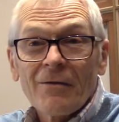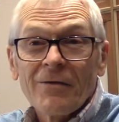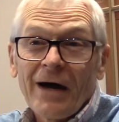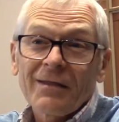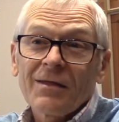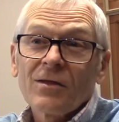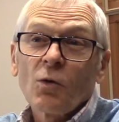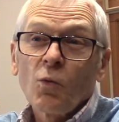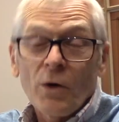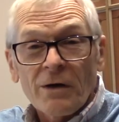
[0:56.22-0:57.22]
that the
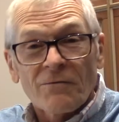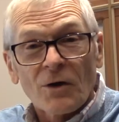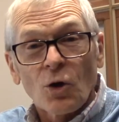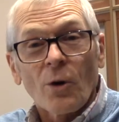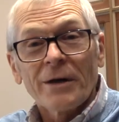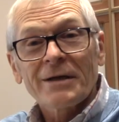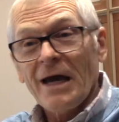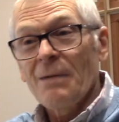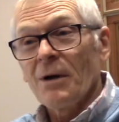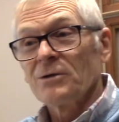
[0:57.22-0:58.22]
word of the Lord
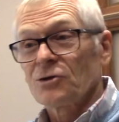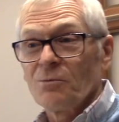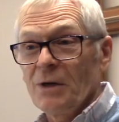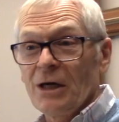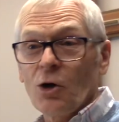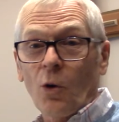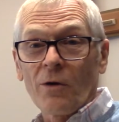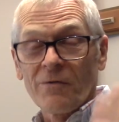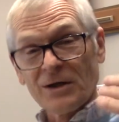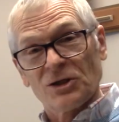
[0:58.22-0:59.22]
came unto me, or
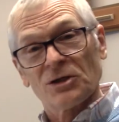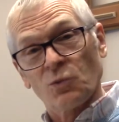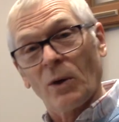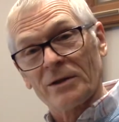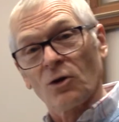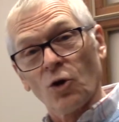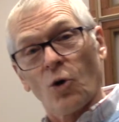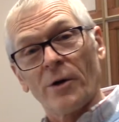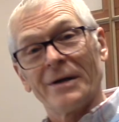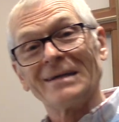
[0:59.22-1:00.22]
this is what the
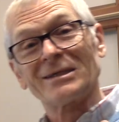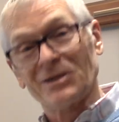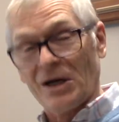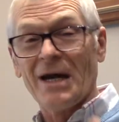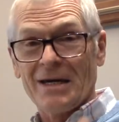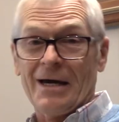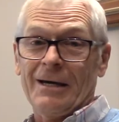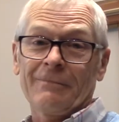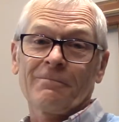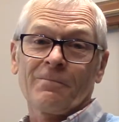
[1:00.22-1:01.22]
Lord is saying